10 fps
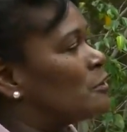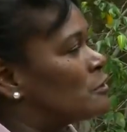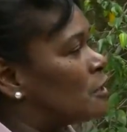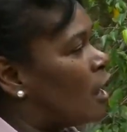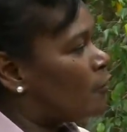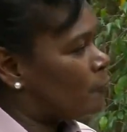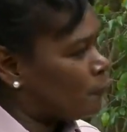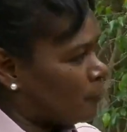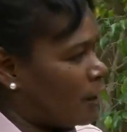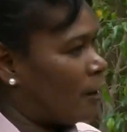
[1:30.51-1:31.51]
which
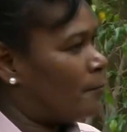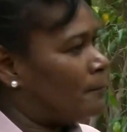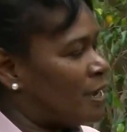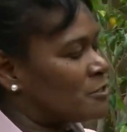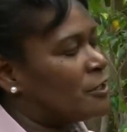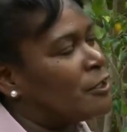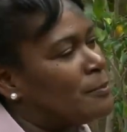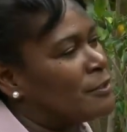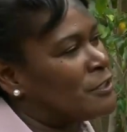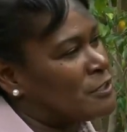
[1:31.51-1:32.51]
uh, here
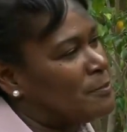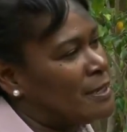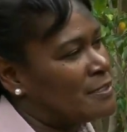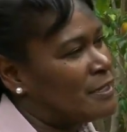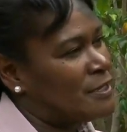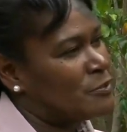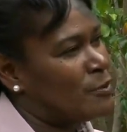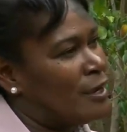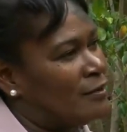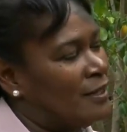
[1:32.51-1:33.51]
participates in as
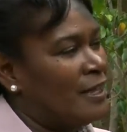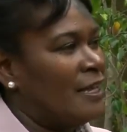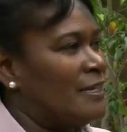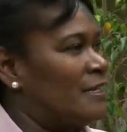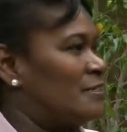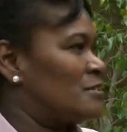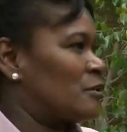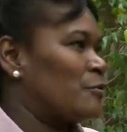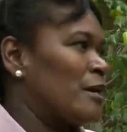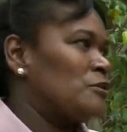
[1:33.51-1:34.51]
well. And he does a great